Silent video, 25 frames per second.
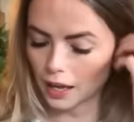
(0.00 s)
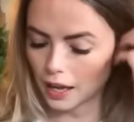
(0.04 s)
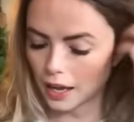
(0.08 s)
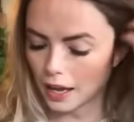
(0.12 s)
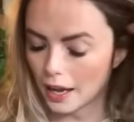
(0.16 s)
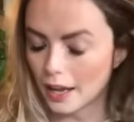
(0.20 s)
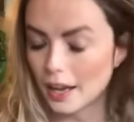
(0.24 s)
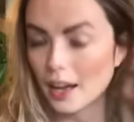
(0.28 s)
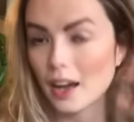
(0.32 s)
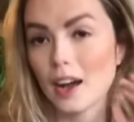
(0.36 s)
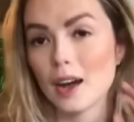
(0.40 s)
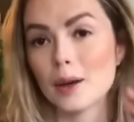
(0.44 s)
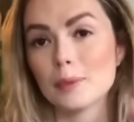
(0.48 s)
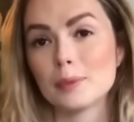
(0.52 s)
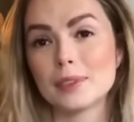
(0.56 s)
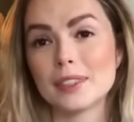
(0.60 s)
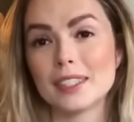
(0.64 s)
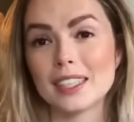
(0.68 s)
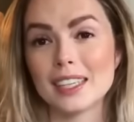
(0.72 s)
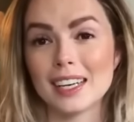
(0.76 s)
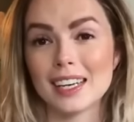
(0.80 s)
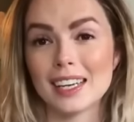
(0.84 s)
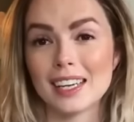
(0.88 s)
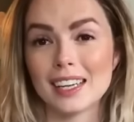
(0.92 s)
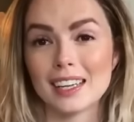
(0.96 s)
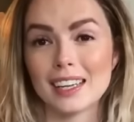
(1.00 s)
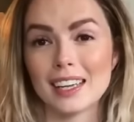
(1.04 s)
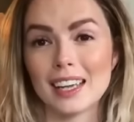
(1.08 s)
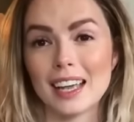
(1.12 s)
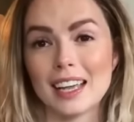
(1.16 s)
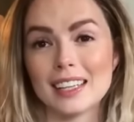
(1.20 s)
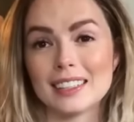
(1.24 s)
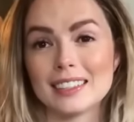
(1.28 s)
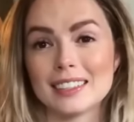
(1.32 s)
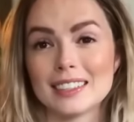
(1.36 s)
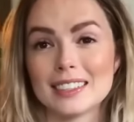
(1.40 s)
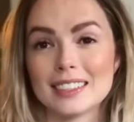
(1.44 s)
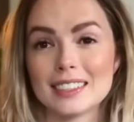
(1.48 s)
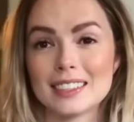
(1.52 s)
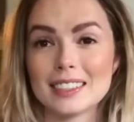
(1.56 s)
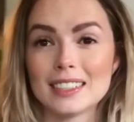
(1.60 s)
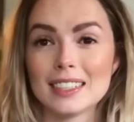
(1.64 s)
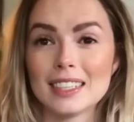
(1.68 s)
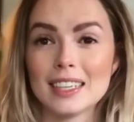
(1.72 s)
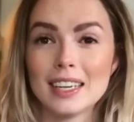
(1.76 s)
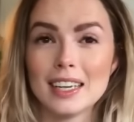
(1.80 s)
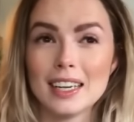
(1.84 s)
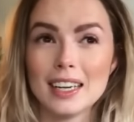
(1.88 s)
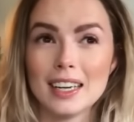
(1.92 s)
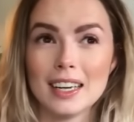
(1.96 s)
I opted against
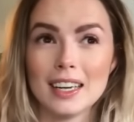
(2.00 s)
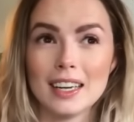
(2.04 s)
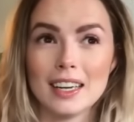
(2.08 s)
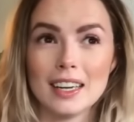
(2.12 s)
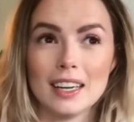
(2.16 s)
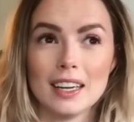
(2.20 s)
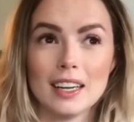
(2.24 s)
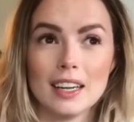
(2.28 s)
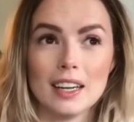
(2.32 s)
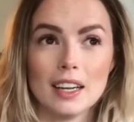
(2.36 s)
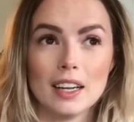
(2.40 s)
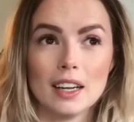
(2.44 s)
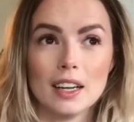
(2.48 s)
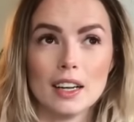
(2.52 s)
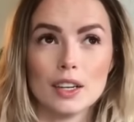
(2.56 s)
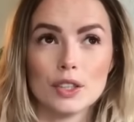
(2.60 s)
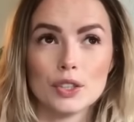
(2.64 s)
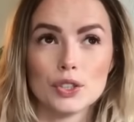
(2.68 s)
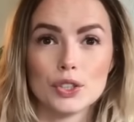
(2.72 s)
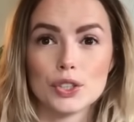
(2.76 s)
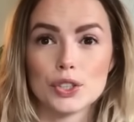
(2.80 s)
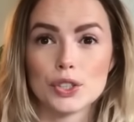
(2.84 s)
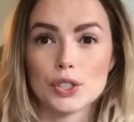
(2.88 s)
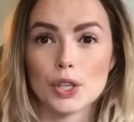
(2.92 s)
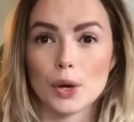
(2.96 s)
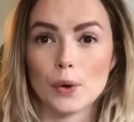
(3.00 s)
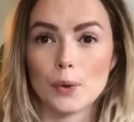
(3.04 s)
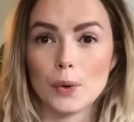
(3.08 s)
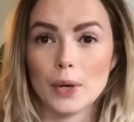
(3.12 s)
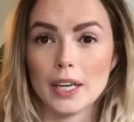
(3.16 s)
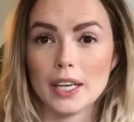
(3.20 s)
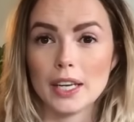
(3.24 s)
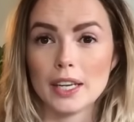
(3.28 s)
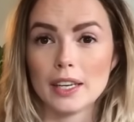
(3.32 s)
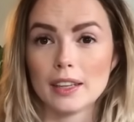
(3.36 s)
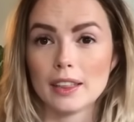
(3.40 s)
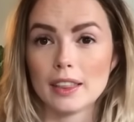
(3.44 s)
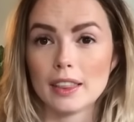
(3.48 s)
sewing